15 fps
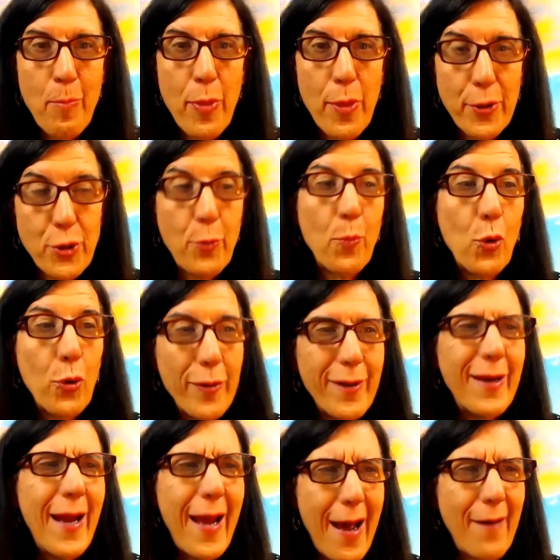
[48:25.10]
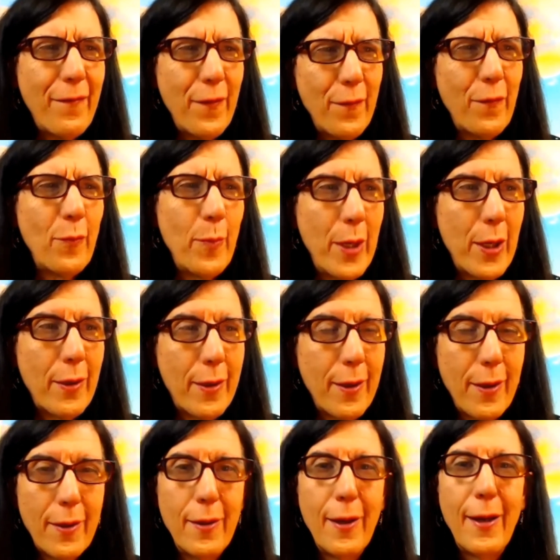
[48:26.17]
so more than half of
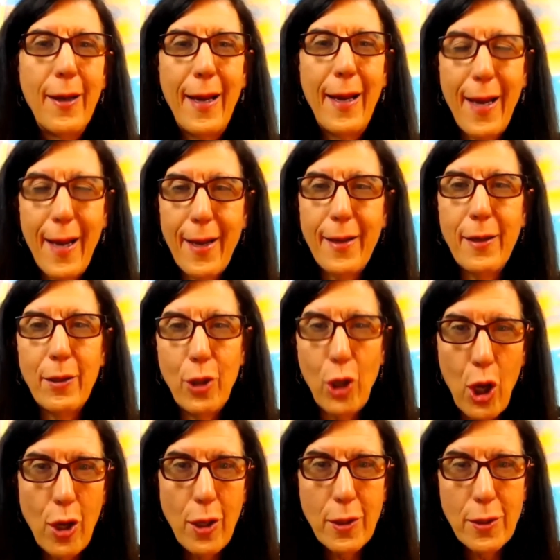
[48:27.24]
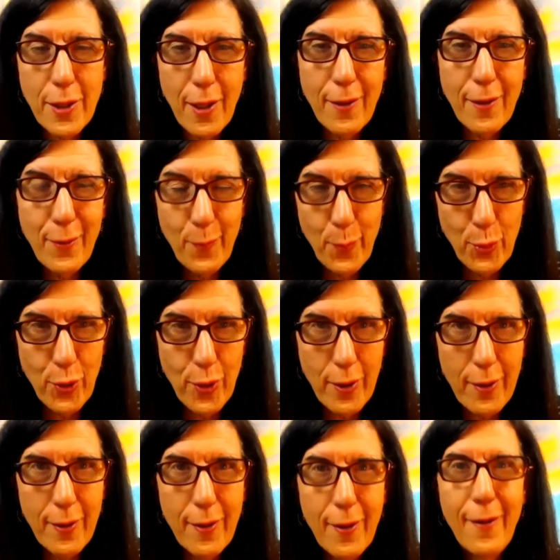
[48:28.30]
America had laws on the
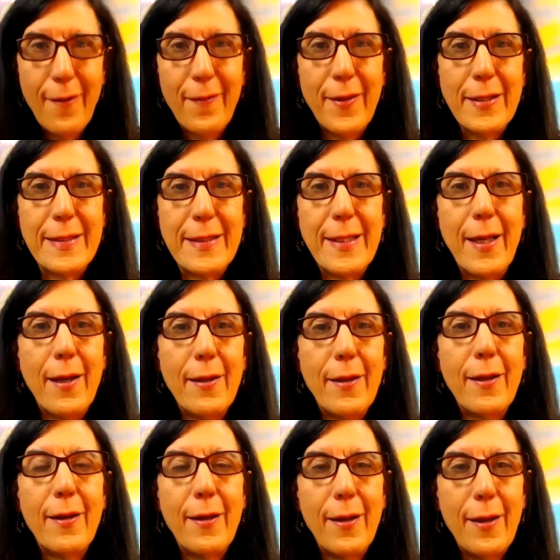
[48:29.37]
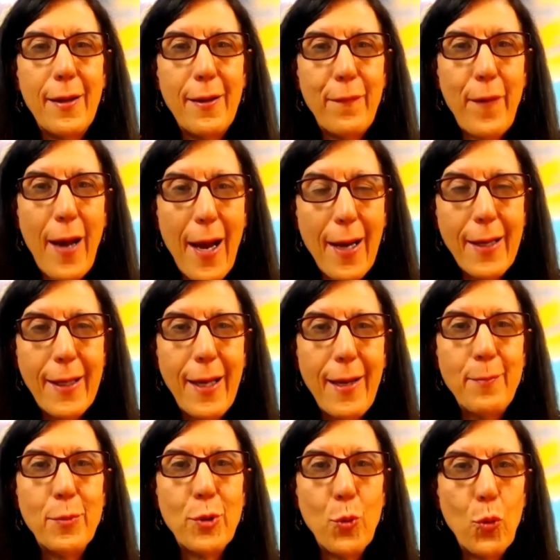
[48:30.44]
book that said that if I
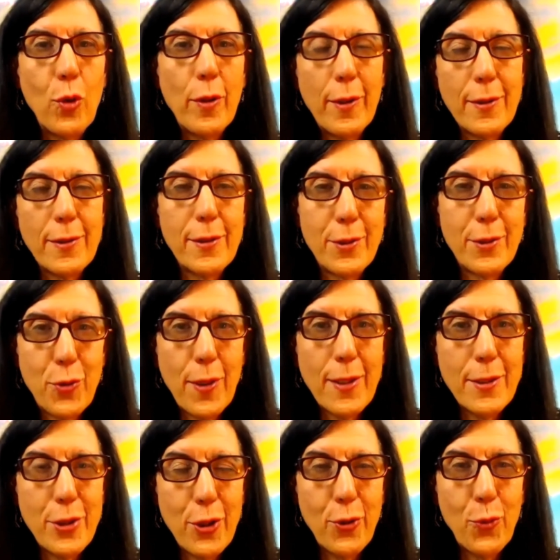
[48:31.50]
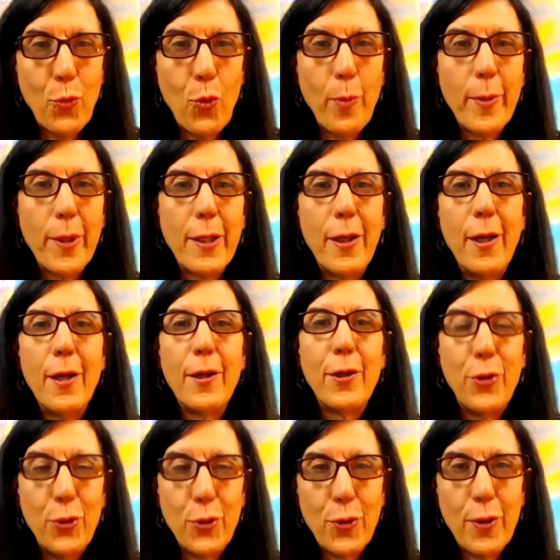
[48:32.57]
came to work as a transgender woman,
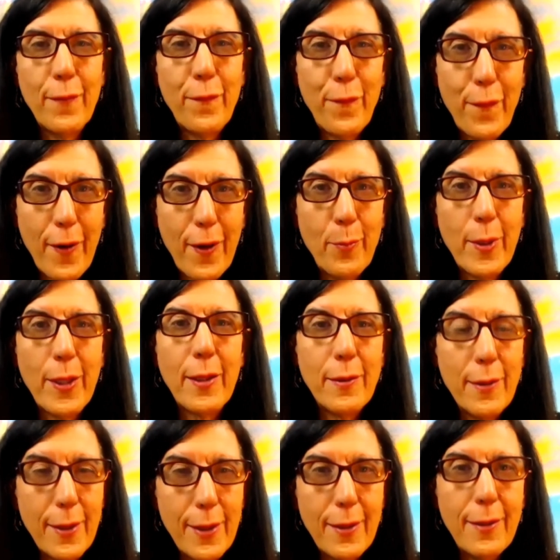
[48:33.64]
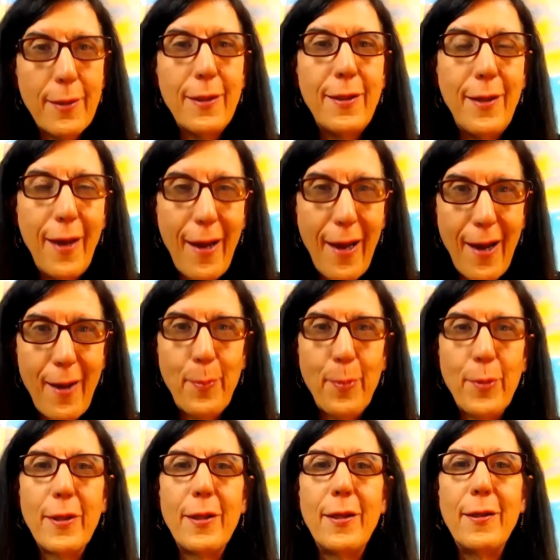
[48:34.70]
you could fire me legally,
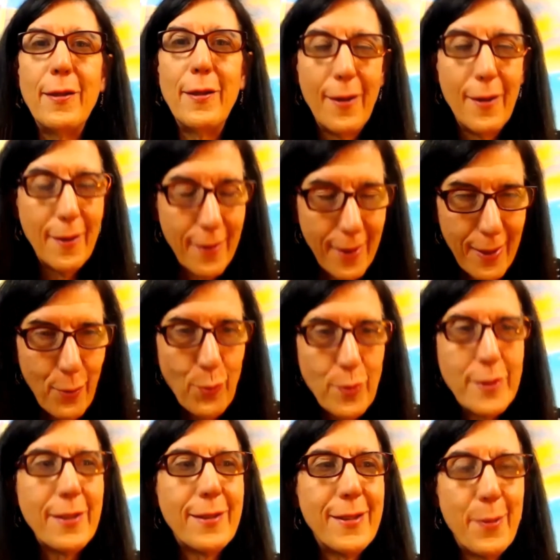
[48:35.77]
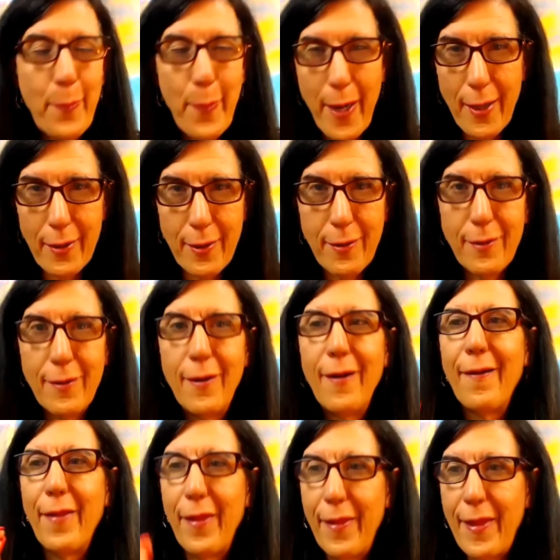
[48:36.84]
happily. It was expected.
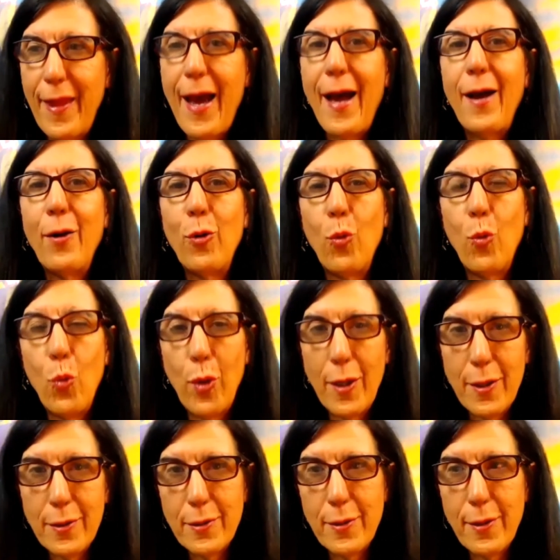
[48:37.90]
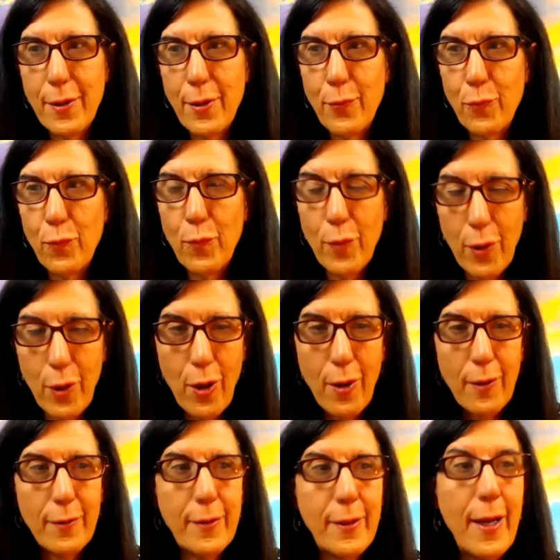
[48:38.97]
That was the law.
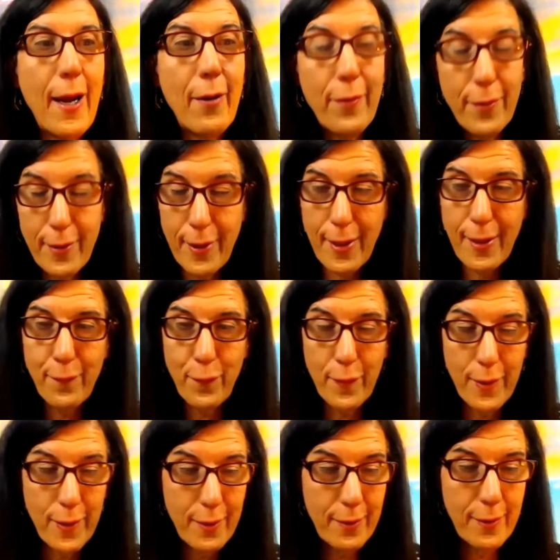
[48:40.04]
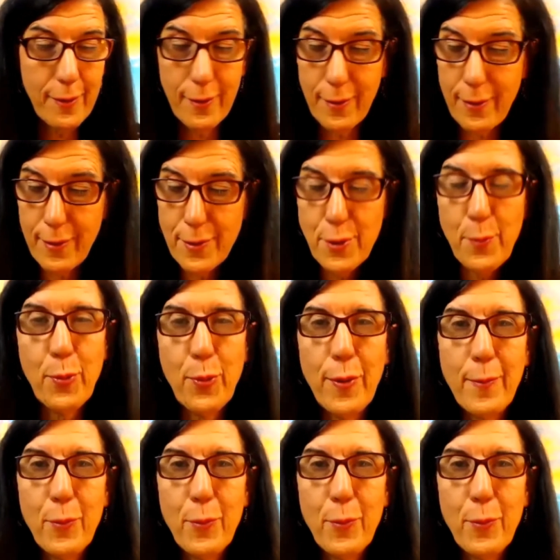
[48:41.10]
Now, thankfully, the Supreme